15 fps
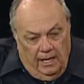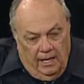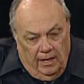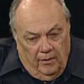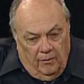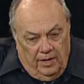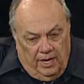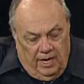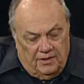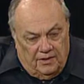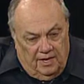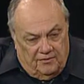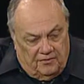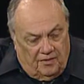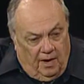We got
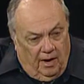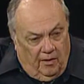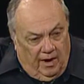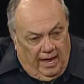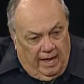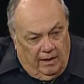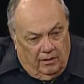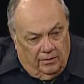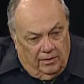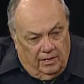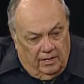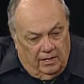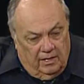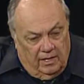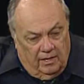that fire out,
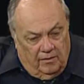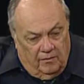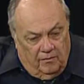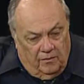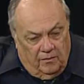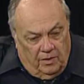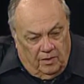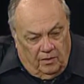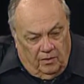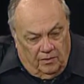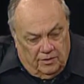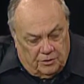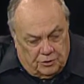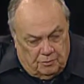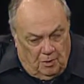and when all
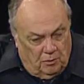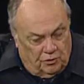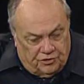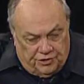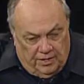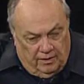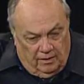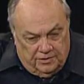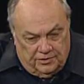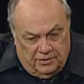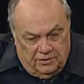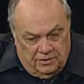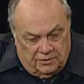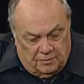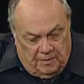the smoke settled, so
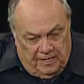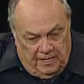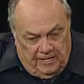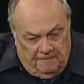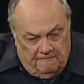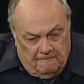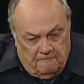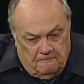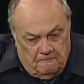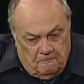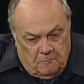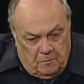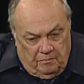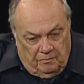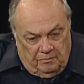to speak,
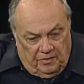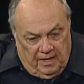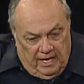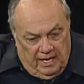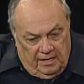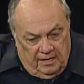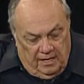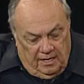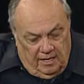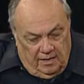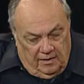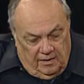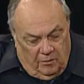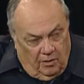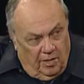and
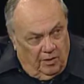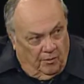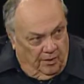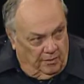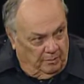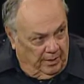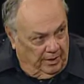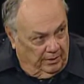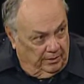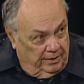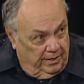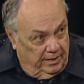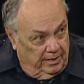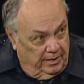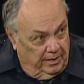they wanted to rebuild,
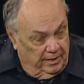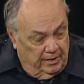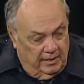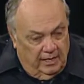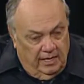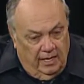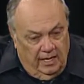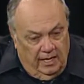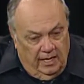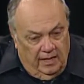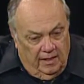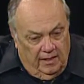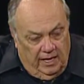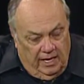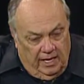
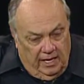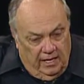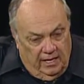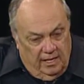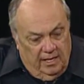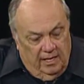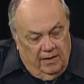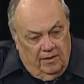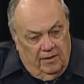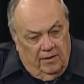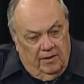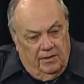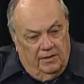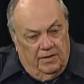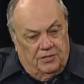they
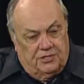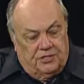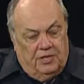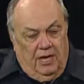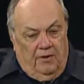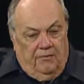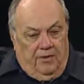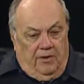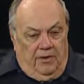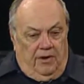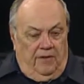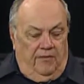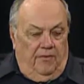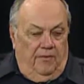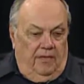discovered,
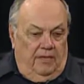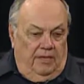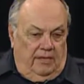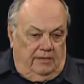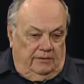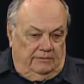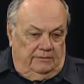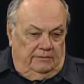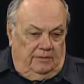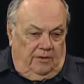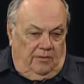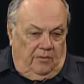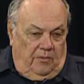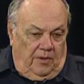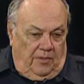
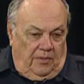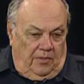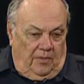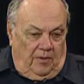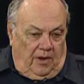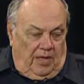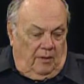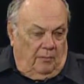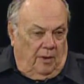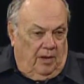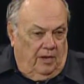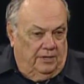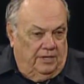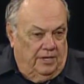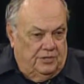with like
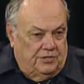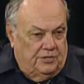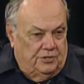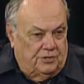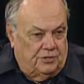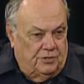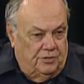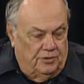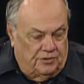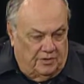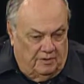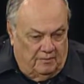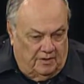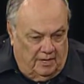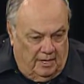politicians do
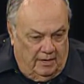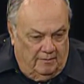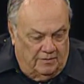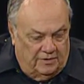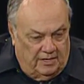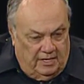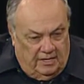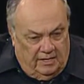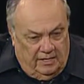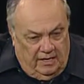sometimes, and